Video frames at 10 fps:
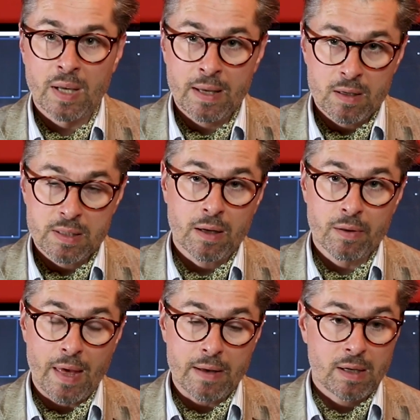And I
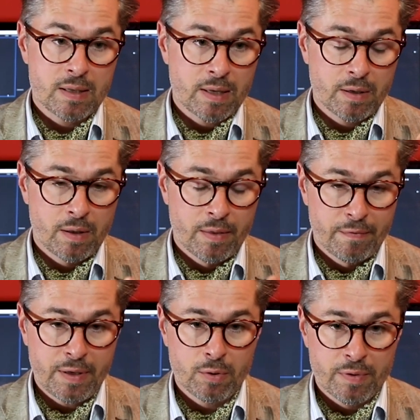second that. I said it in the
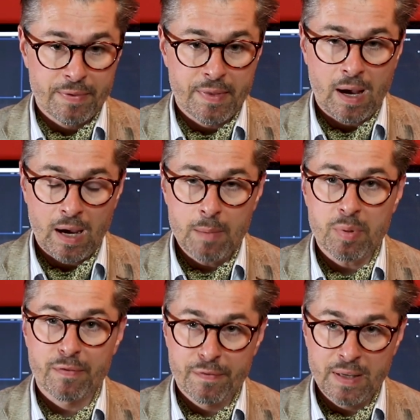video that the hype
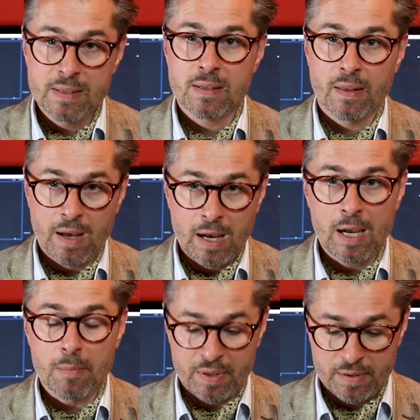feeds the
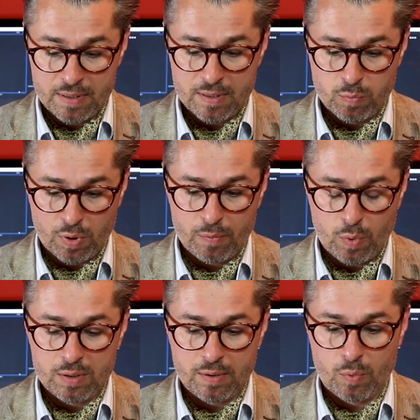hype. And this is
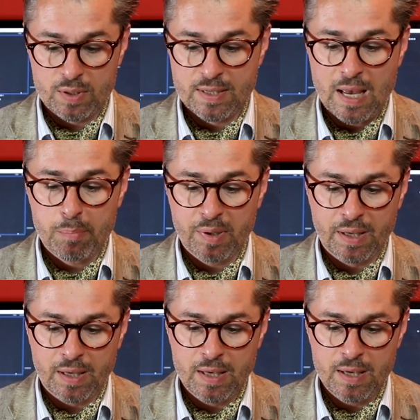what's
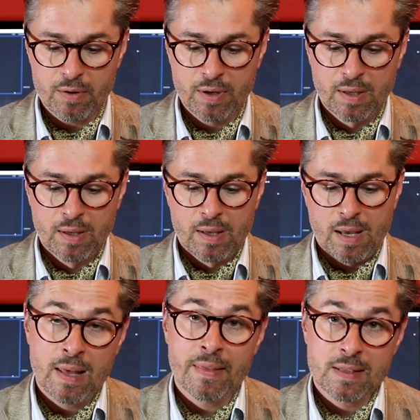happening here.
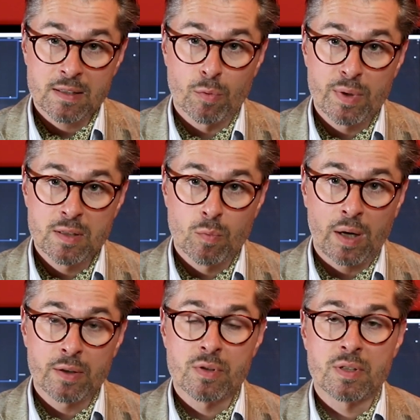And that's the reason
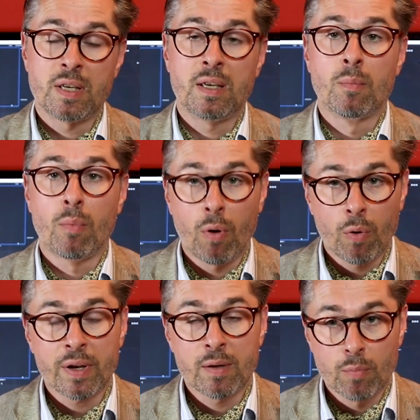why you see
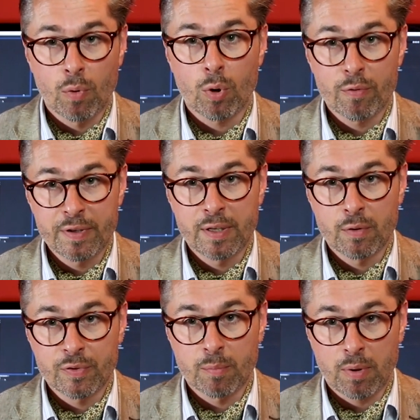more and more
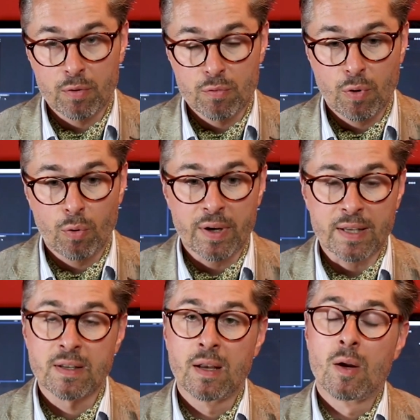videos about
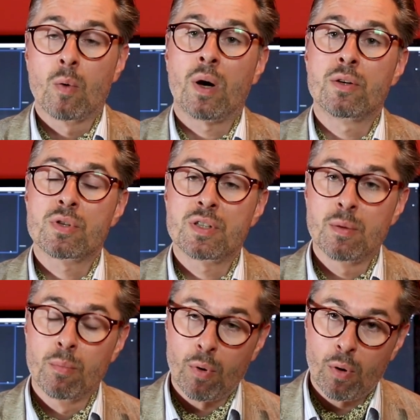Rolex, why you see
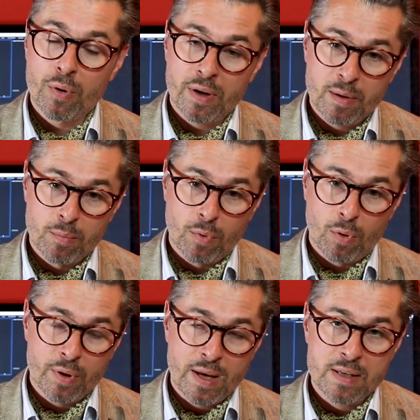more and more